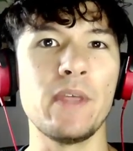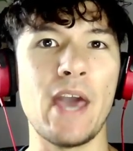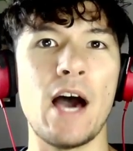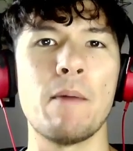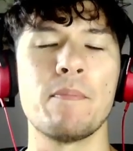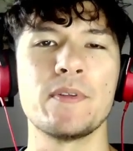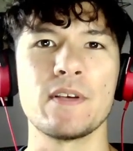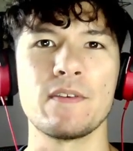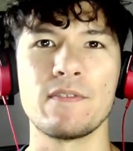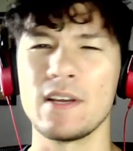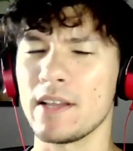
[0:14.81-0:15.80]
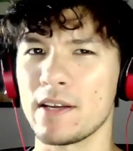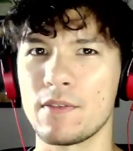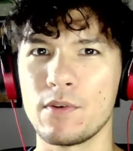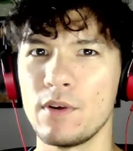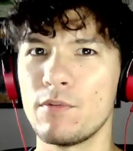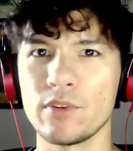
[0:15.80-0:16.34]
happens I think like
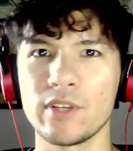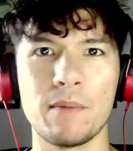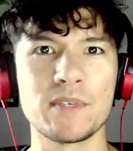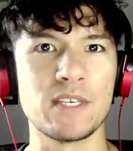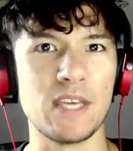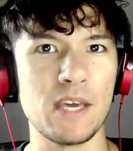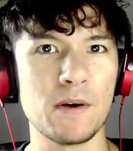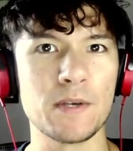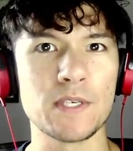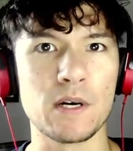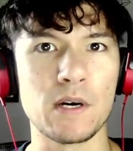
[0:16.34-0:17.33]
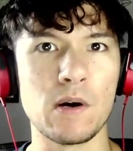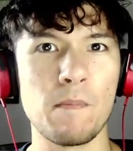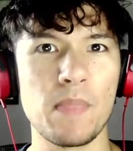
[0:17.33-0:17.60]
3-4 times a year or so.